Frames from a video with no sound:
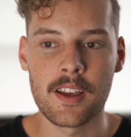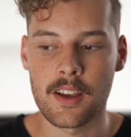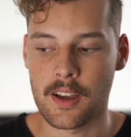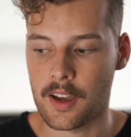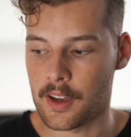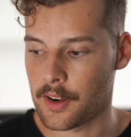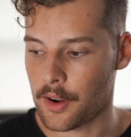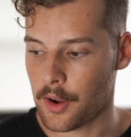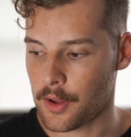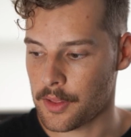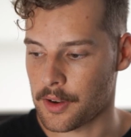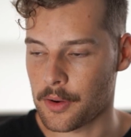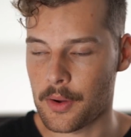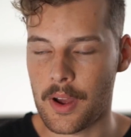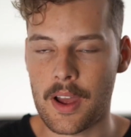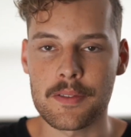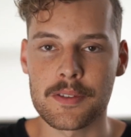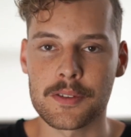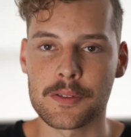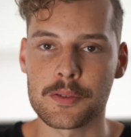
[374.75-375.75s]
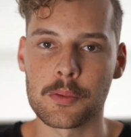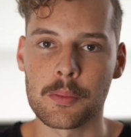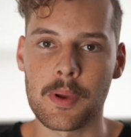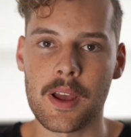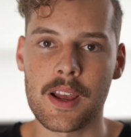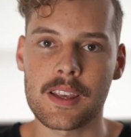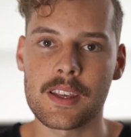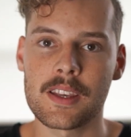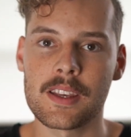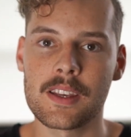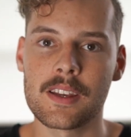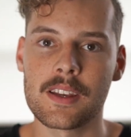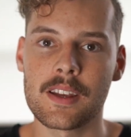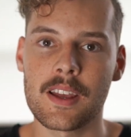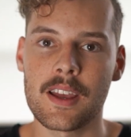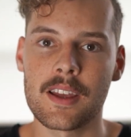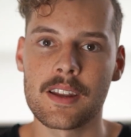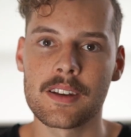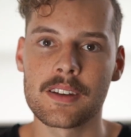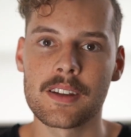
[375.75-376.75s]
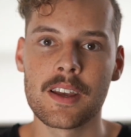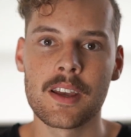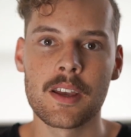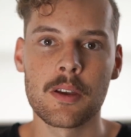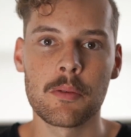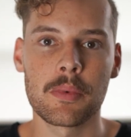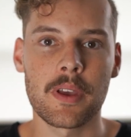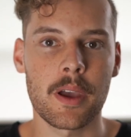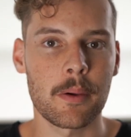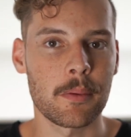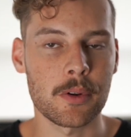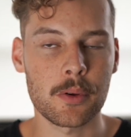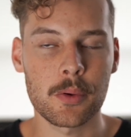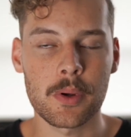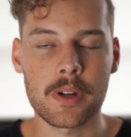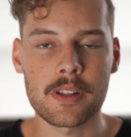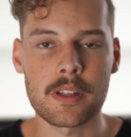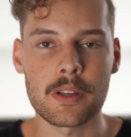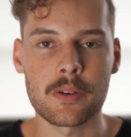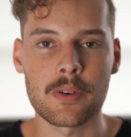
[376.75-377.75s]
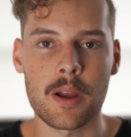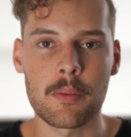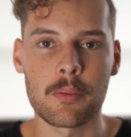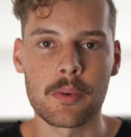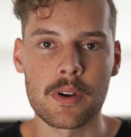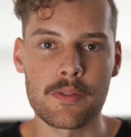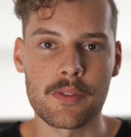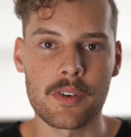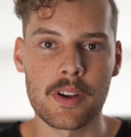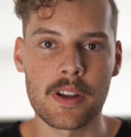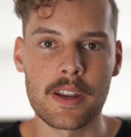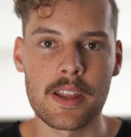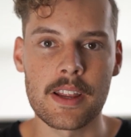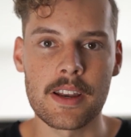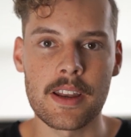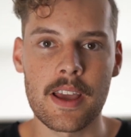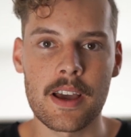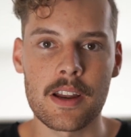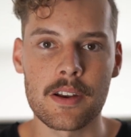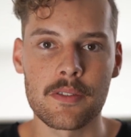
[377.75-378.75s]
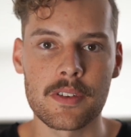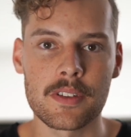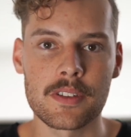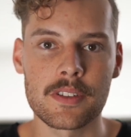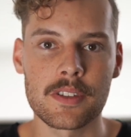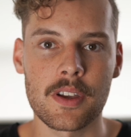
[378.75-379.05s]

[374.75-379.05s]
I know that I'll have this little bag here and be able to quickly grab whatever I need out of it.